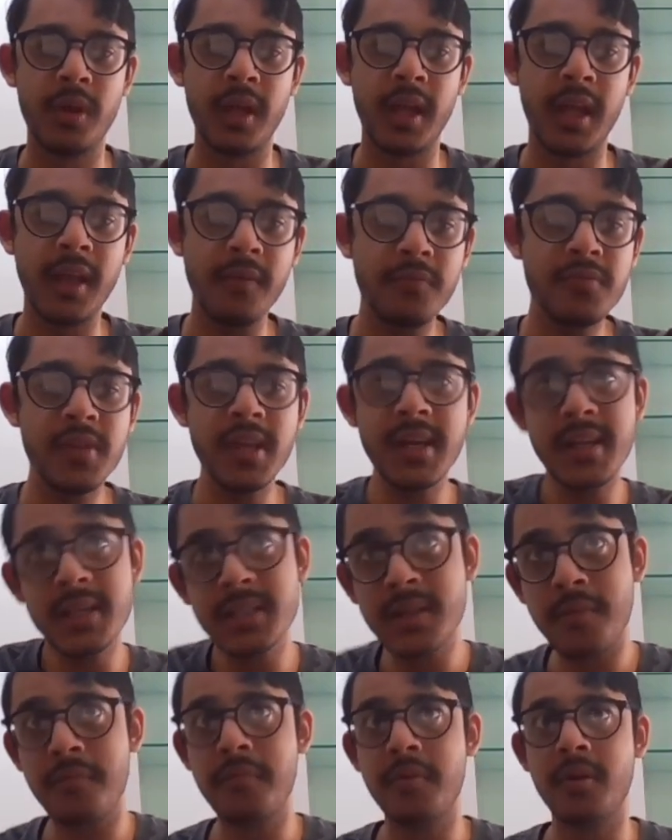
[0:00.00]
if there is
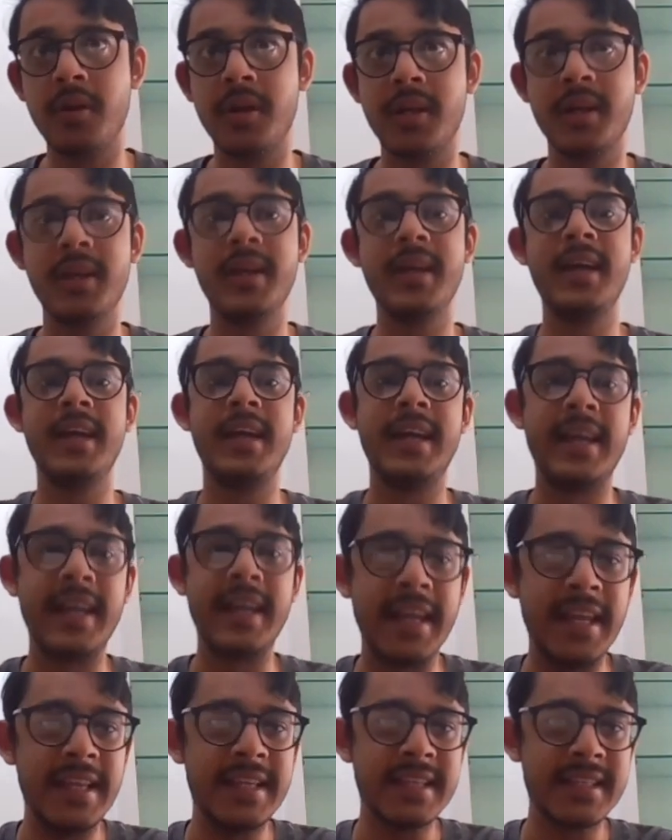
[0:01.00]
a word
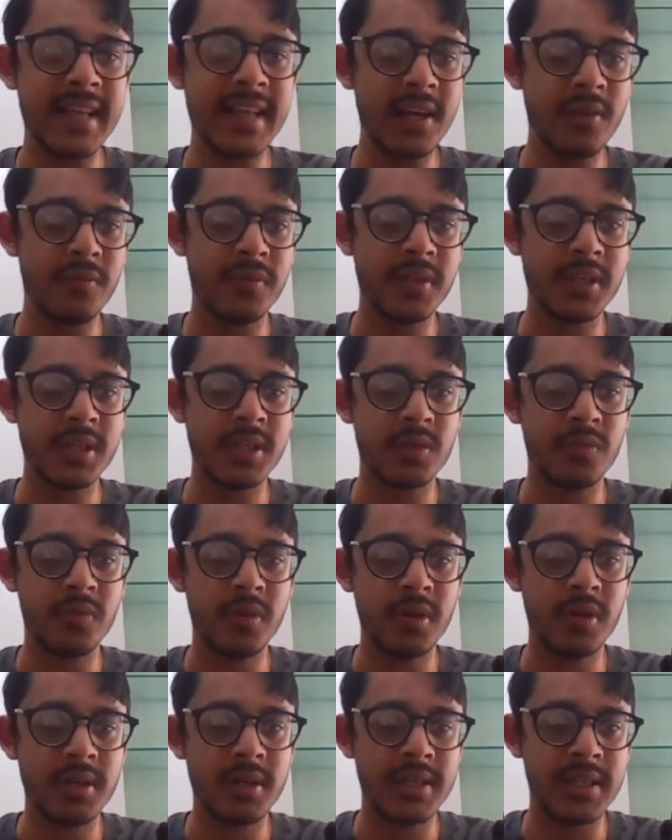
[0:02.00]
inside of this
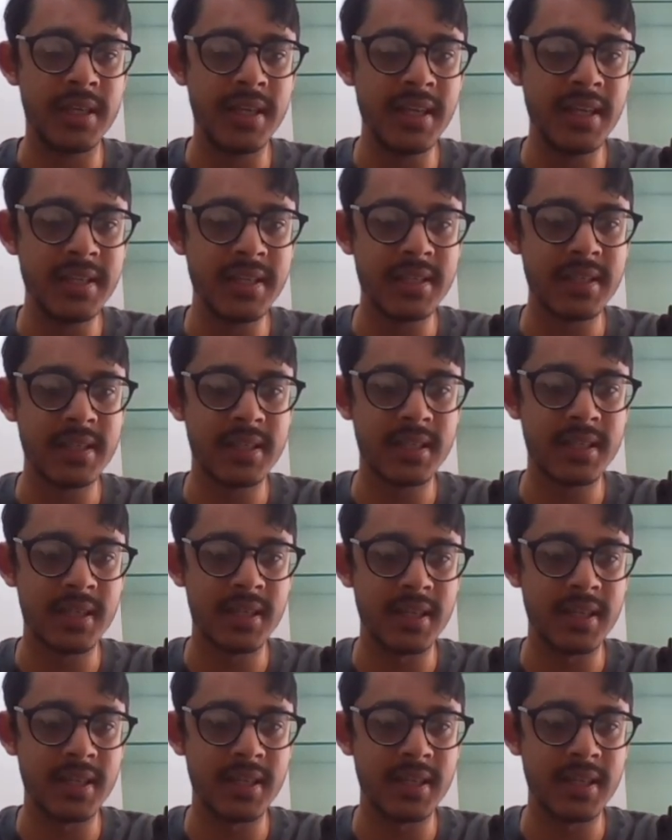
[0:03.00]
words list,